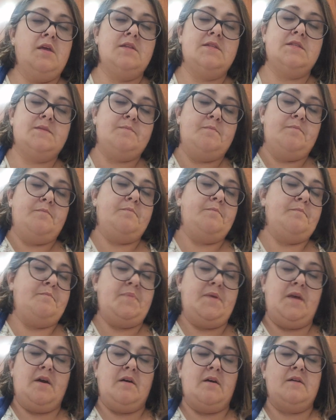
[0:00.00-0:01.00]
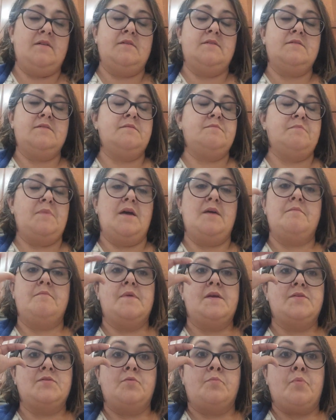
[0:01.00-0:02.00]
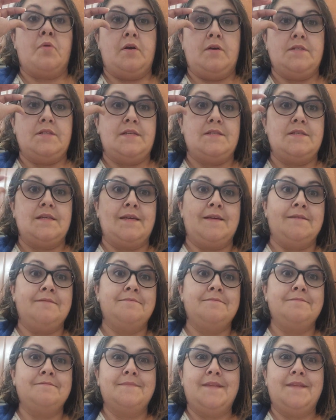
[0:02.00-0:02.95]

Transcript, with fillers: It's beyond my mental processing.